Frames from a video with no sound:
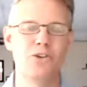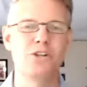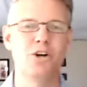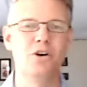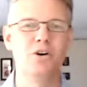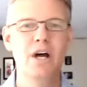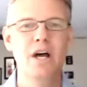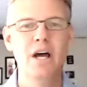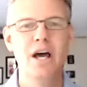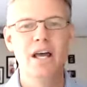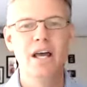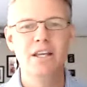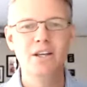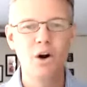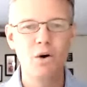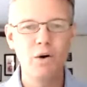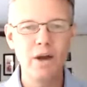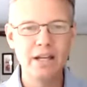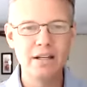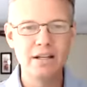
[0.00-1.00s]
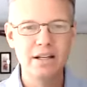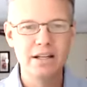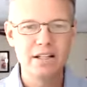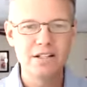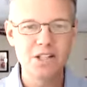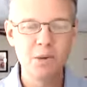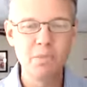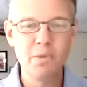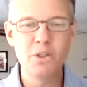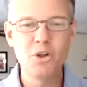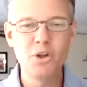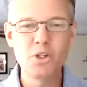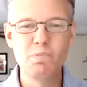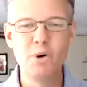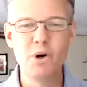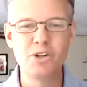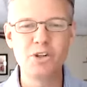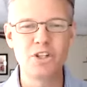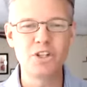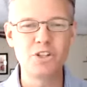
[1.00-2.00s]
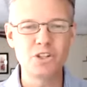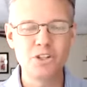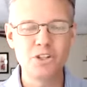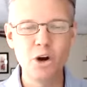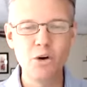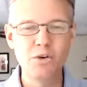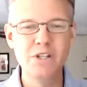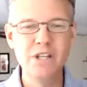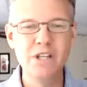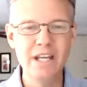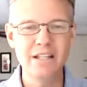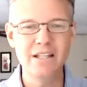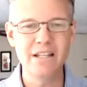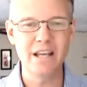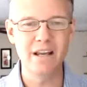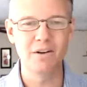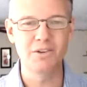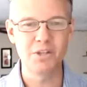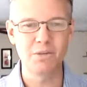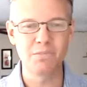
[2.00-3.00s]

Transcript: So, you know, in some of those books, it's so detailed.